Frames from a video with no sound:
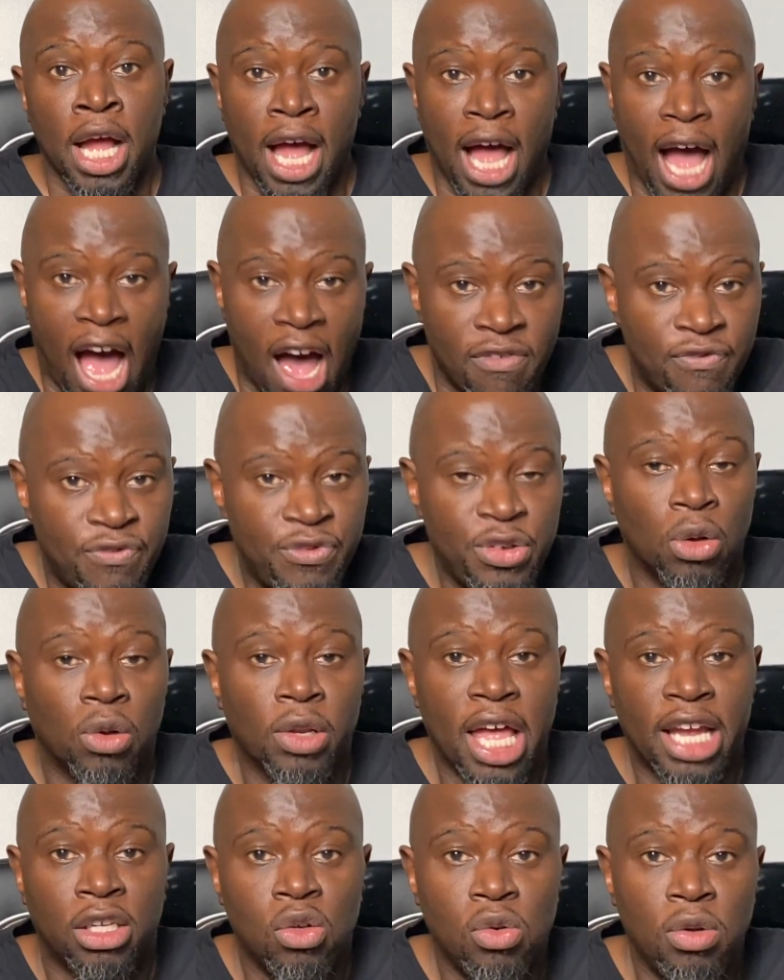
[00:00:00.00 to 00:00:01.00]
I feel
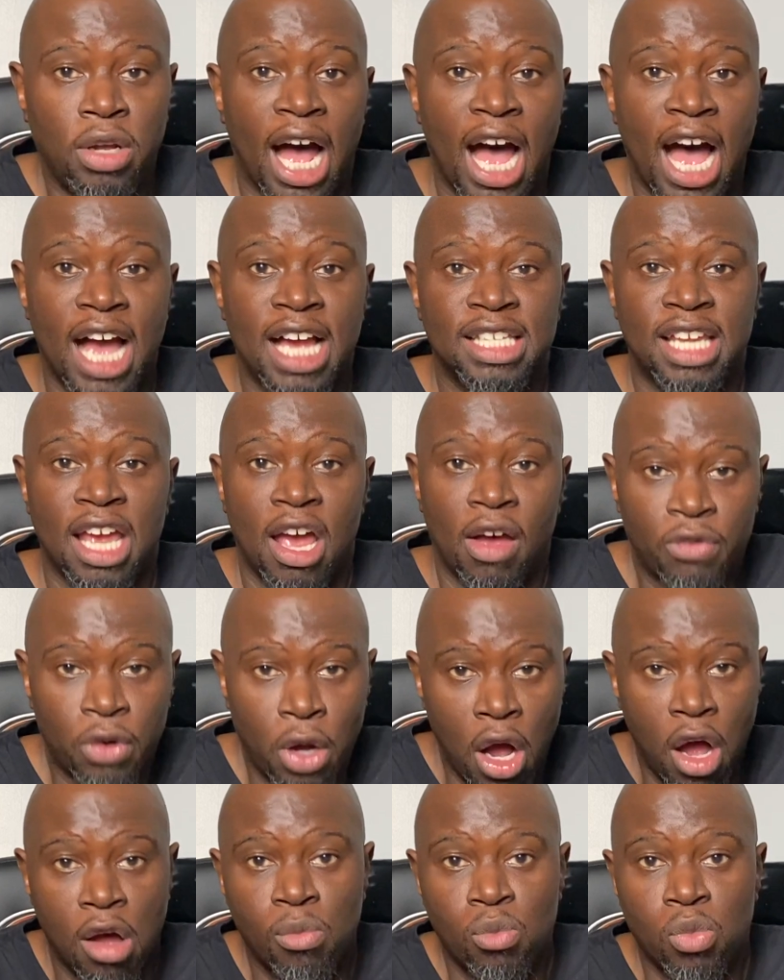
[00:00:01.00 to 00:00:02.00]
like you guys have
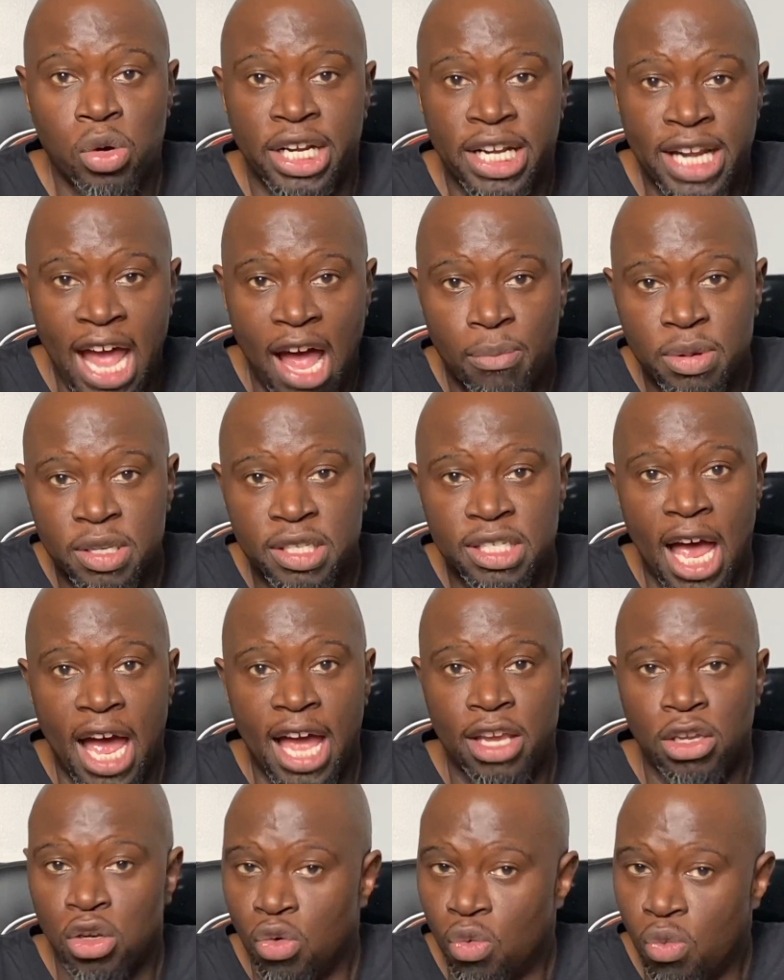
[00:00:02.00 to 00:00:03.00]
come with an
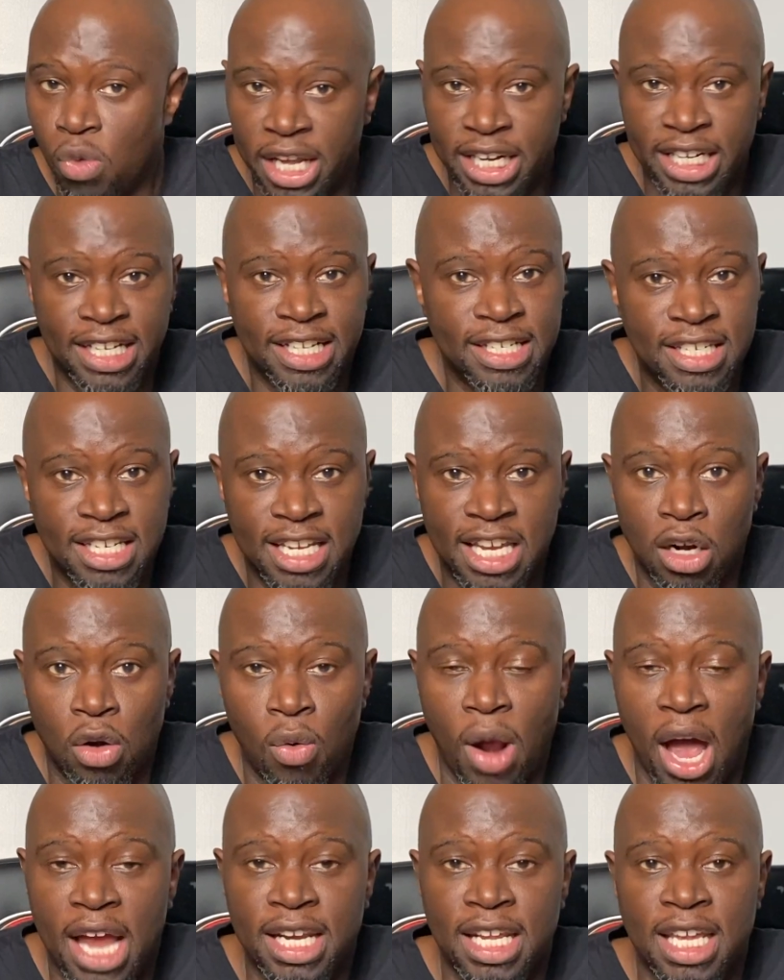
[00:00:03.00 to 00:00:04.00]
appetite. You're ready to dig
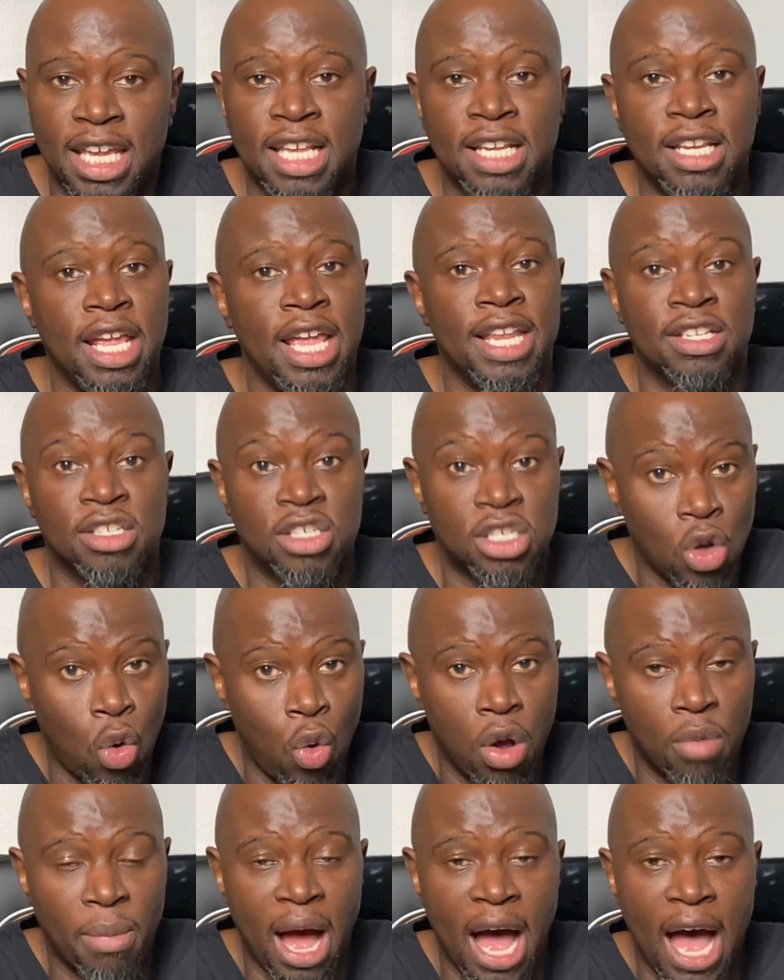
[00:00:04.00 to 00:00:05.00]
right in, and so
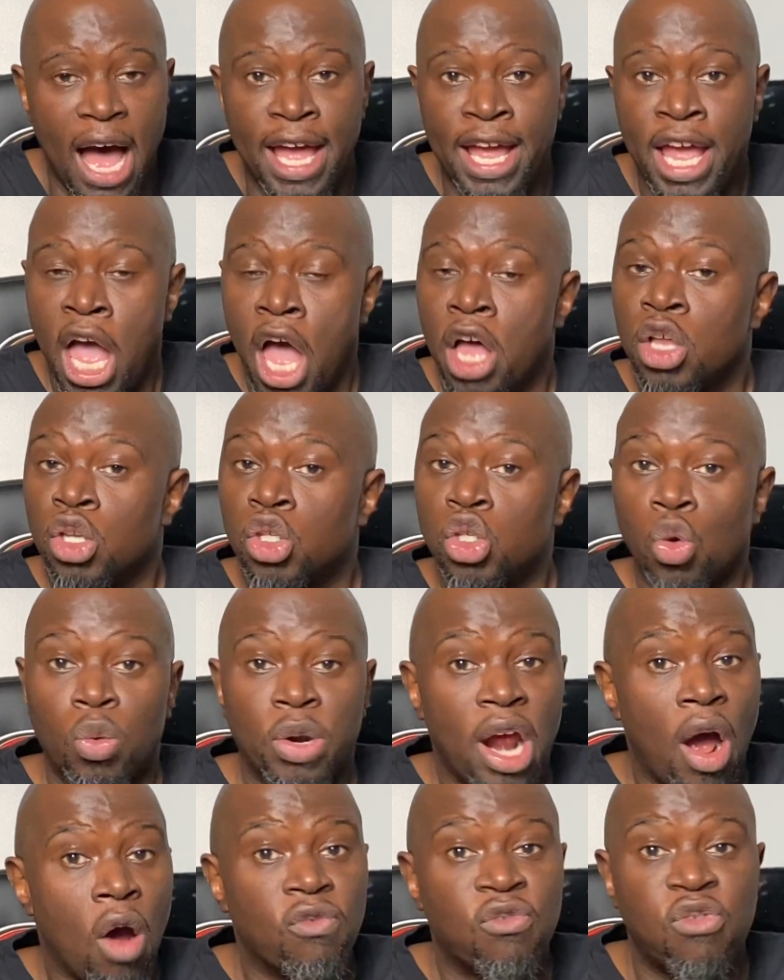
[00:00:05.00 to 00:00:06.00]
am I. So,
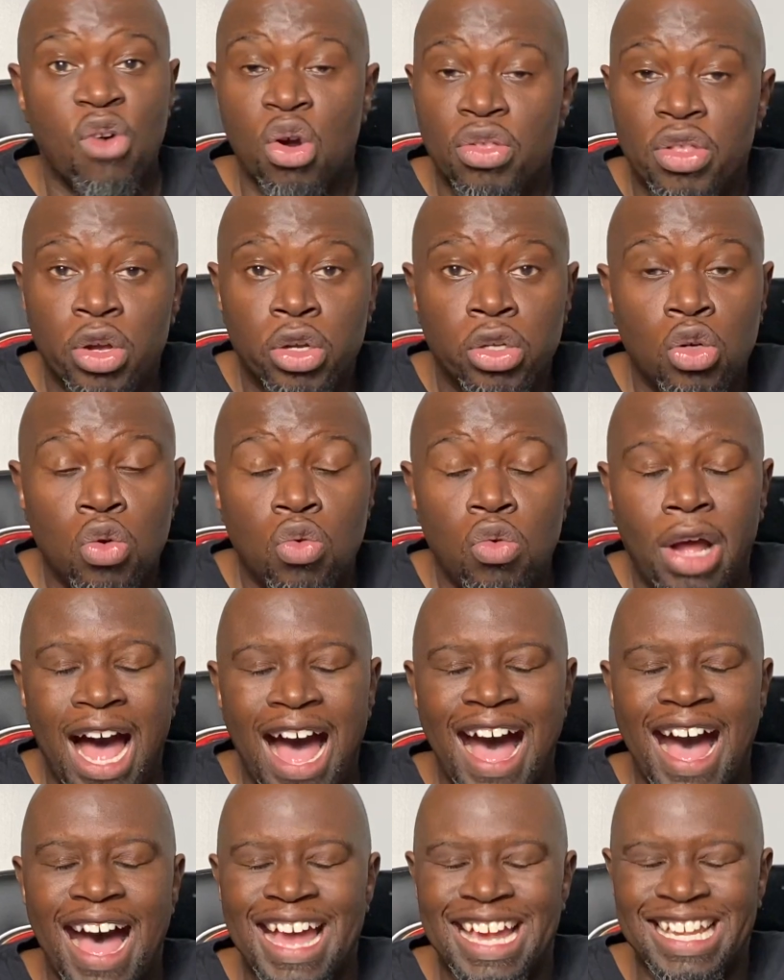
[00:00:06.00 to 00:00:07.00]
without further ado,
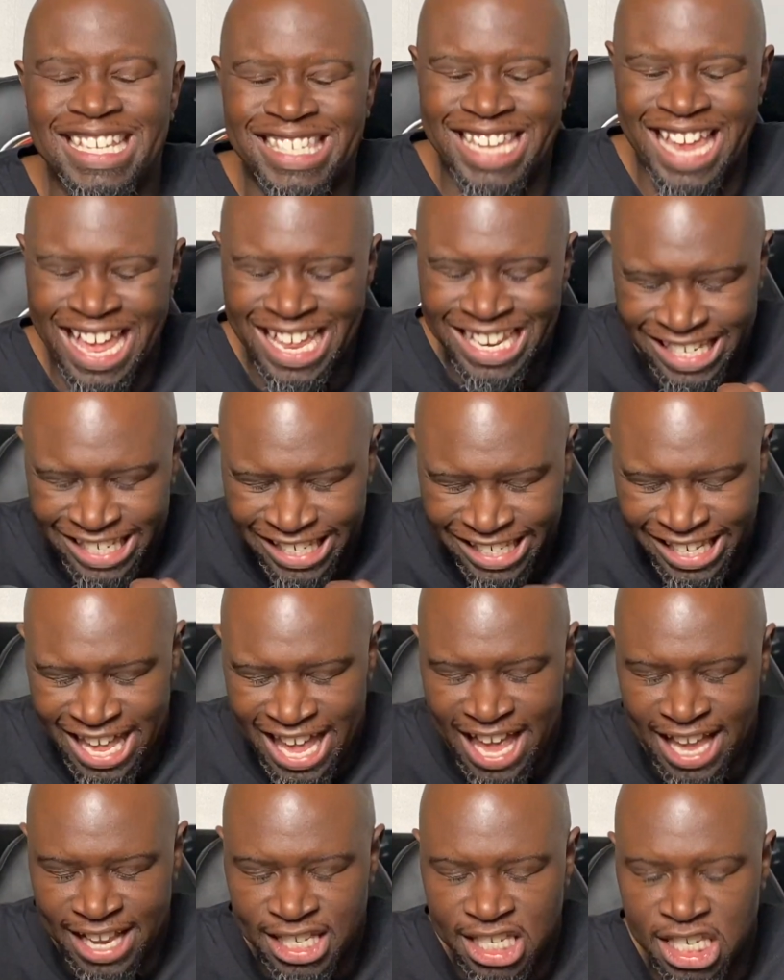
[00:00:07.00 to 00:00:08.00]
guys,
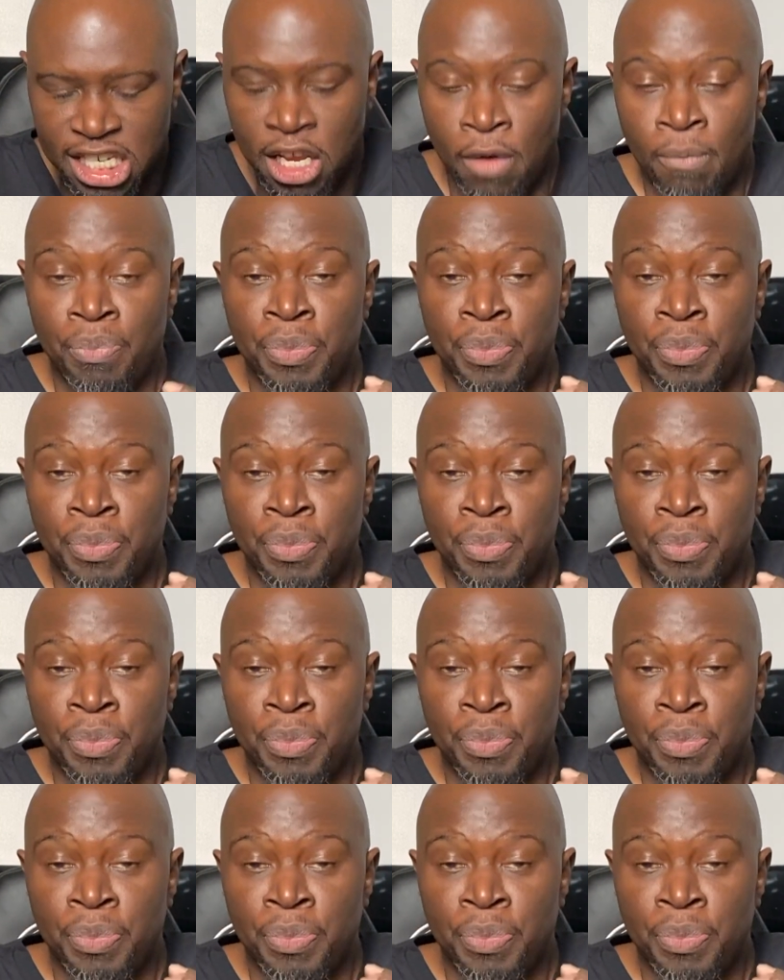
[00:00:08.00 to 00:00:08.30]
let's